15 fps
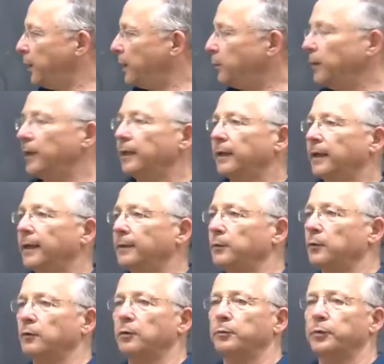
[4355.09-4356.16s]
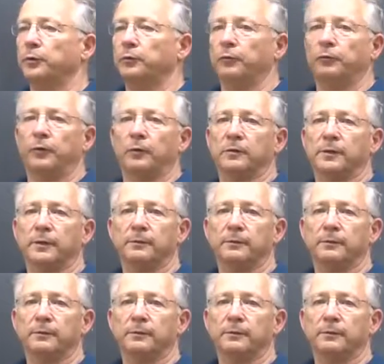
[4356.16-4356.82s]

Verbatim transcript: when will an arrow compute to false?